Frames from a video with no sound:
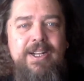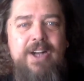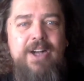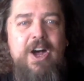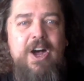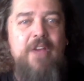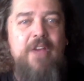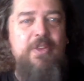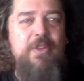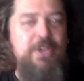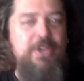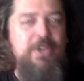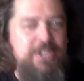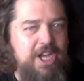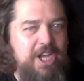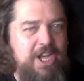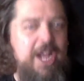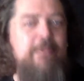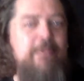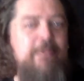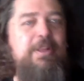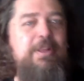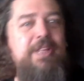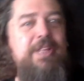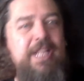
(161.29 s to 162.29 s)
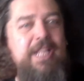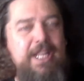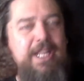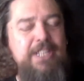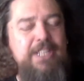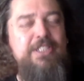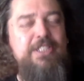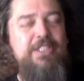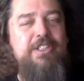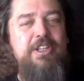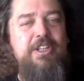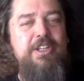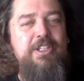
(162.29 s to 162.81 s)
on their time at the
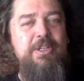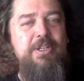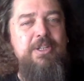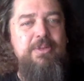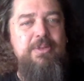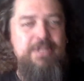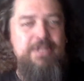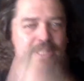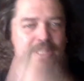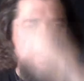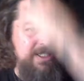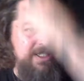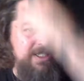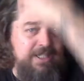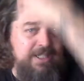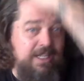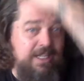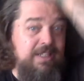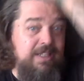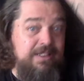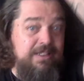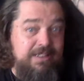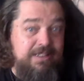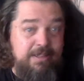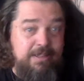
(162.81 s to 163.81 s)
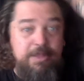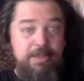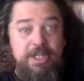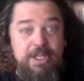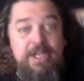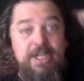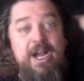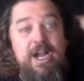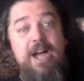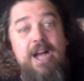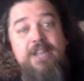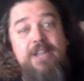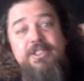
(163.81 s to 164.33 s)
Institute, some of the
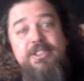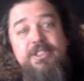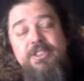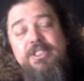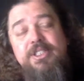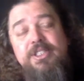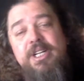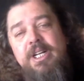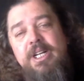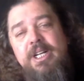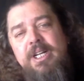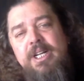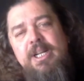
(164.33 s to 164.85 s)
doctors.